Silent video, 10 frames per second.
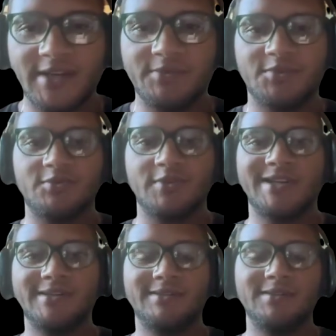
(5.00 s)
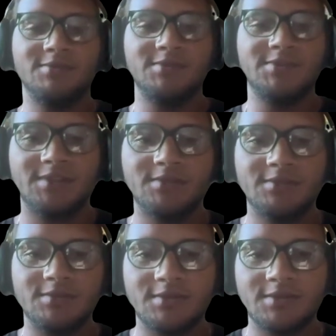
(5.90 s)
name is Trey Skillantine.
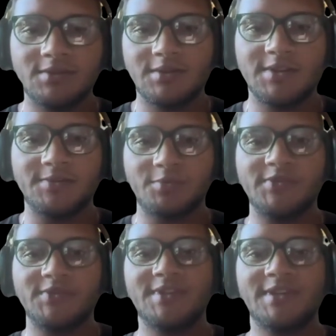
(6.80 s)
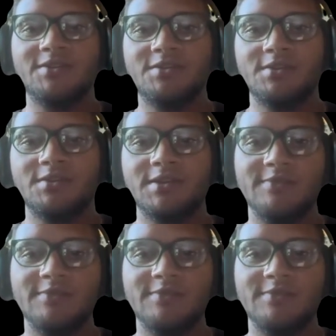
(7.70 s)
This presentation